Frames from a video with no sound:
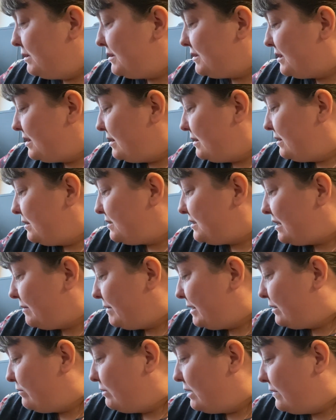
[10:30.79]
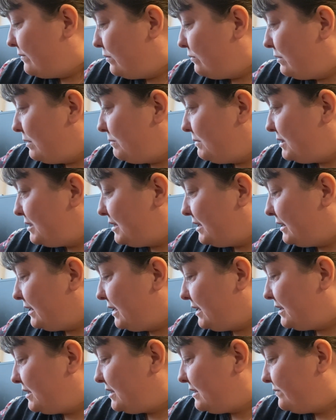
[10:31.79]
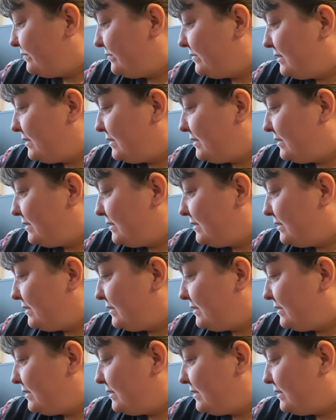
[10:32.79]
as a semiquaver, but we're missing that.